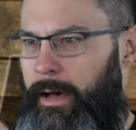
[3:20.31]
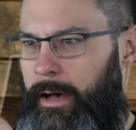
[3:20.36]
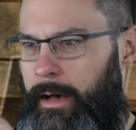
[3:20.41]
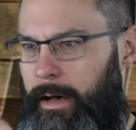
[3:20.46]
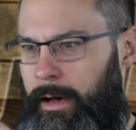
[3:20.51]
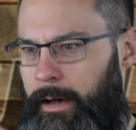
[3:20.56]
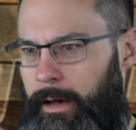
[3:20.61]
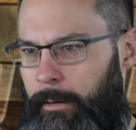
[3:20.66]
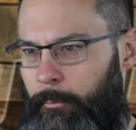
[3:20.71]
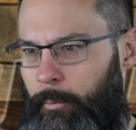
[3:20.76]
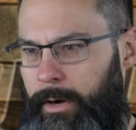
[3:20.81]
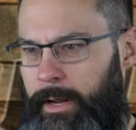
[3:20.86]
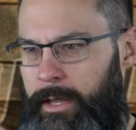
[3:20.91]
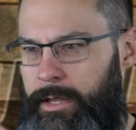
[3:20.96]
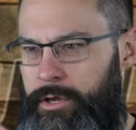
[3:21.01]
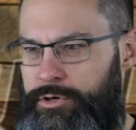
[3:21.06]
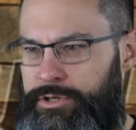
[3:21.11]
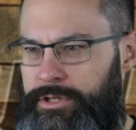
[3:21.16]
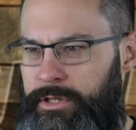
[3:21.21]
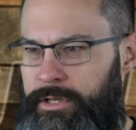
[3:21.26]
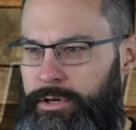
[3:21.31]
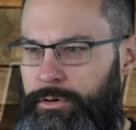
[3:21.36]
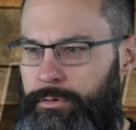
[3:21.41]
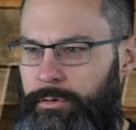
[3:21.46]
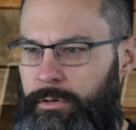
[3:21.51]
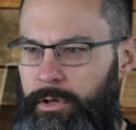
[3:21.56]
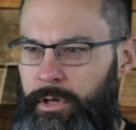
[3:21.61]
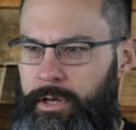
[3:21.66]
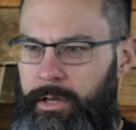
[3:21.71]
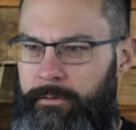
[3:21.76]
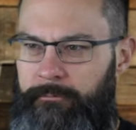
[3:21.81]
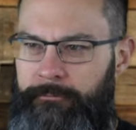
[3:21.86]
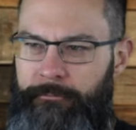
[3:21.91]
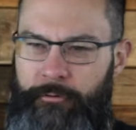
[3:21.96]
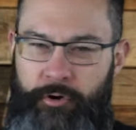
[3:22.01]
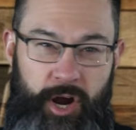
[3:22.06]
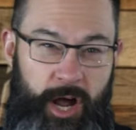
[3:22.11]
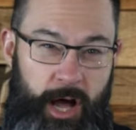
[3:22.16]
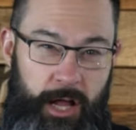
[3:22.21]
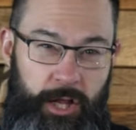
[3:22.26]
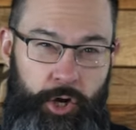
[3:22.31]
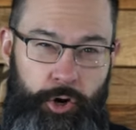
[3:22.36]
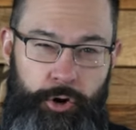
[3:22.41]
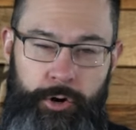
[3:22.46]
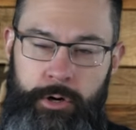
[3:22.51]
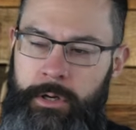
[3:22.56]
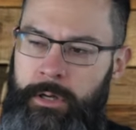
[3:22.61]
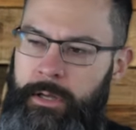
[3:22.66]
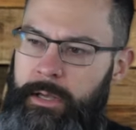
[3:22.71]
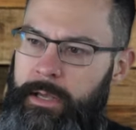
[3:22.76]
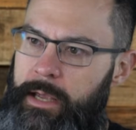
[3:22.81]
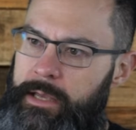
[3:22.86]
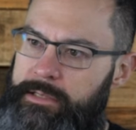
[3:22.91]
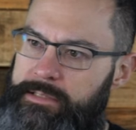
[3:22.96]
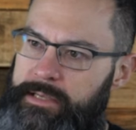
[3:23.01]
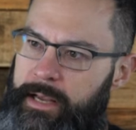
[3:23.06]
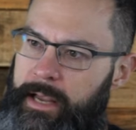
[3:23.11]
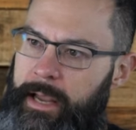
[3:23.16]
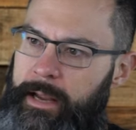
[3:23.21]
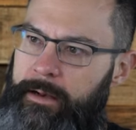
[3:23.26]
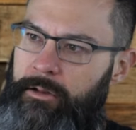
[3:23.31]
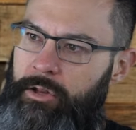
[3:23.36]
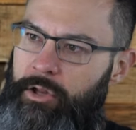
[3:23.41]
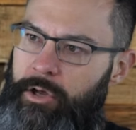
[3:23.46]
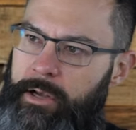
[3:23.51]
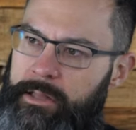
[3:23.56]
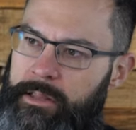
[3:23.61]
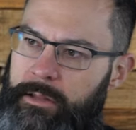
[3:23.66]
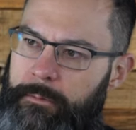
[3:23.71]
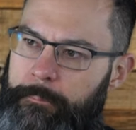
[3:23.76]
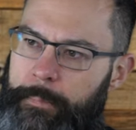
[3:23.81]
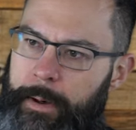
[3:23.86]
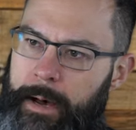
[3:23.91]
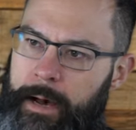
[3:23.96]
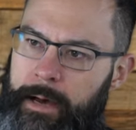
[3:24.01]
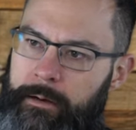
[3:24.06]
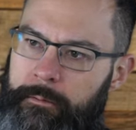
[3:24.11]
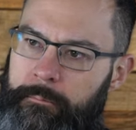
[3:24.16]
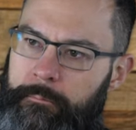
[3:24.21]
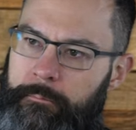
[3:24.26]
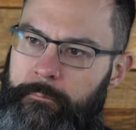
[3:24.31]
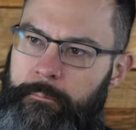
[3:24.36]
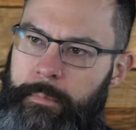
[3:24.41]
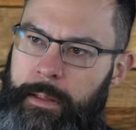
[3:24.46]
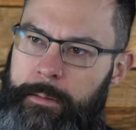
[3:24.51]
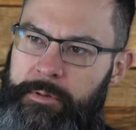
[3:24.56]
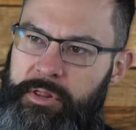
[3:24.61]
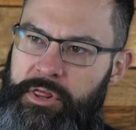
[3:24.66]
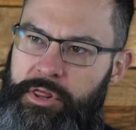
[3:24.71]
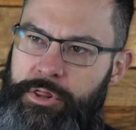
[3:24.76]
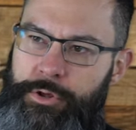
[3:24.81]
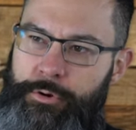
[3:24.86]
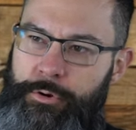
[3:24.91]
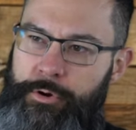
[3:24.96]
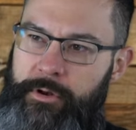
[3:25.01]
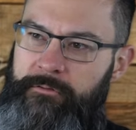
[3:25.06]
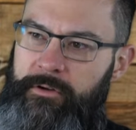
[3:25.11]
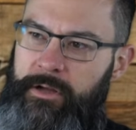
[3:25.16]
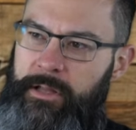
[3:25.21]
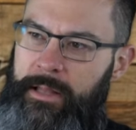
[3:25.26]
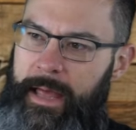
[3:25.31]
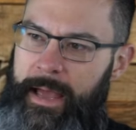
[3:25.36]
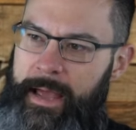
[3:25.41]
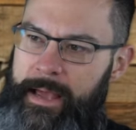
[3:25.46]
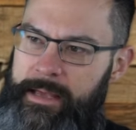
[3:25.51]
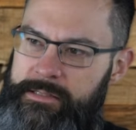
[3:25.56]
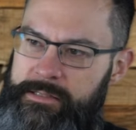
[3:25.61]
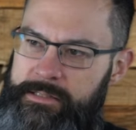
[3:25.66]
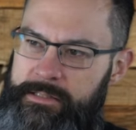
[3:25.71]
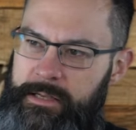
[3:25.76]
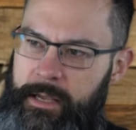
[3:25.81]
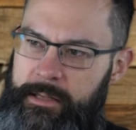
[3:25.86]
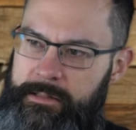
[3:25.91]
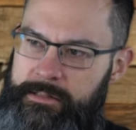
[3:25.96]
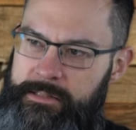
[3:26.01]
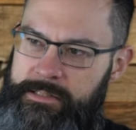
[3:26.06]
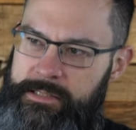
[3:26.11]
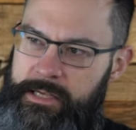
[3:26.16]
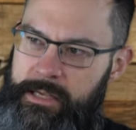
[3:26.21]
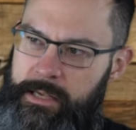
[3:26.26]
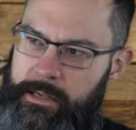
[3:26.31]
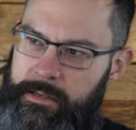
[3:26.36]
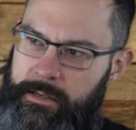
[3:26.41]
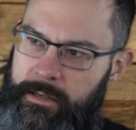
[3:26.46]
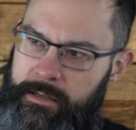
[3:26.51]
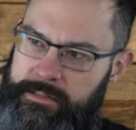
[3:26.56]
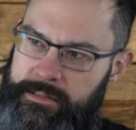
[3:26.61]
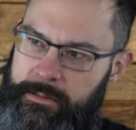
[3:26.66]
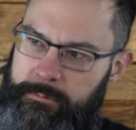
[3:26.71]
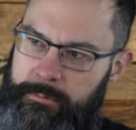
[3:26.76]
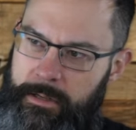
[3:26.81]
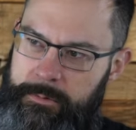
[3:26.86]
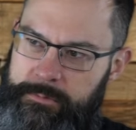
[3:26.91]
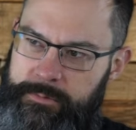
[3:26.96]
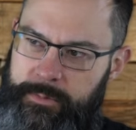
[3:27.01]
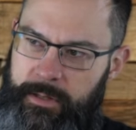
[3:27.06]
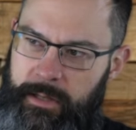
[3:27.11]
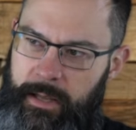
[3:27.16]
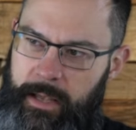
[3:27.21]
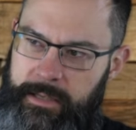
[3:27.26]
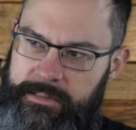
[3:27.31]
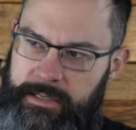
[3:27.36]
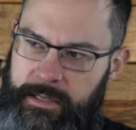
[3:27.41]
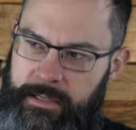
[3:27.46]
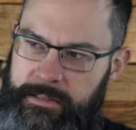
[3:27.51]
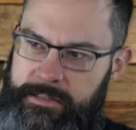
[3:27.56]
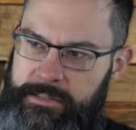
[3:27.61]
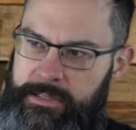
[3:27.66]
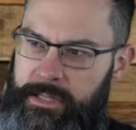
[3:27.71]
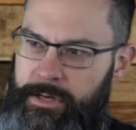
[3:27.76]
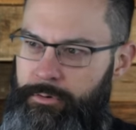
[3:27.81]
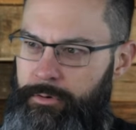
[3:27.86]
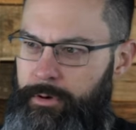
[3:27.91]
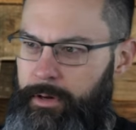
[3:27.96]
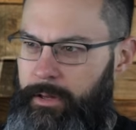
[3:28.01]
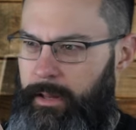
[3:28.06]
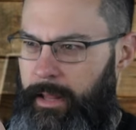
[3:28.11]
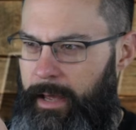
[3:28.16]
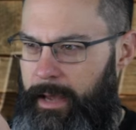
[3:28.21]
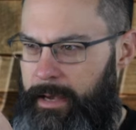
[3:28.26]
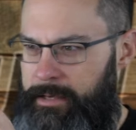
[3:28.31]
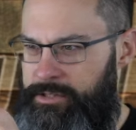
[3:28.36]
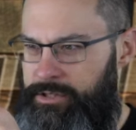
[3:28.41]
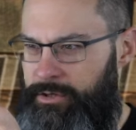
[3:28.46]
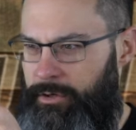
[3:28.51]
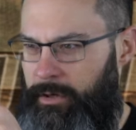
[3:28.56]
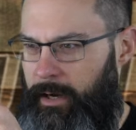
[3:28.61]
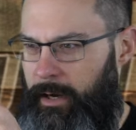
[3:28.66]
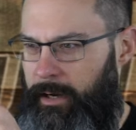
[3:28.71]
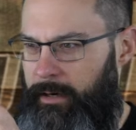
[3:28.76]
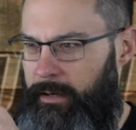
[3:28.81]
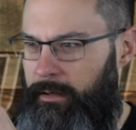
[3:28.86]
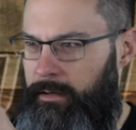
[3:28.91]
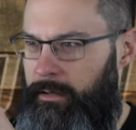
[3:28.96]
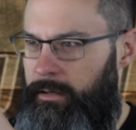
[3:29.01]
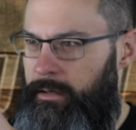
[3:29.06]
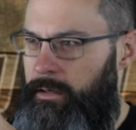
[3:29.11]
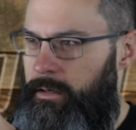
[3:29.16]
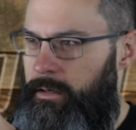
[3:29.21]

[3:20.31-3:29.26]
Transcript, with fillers: Uh, what I usually do to look at for color is I kind of look at the bottom maybe third of a glass and see, because sometimes when it, as it gets thinner in a glass, you can kind of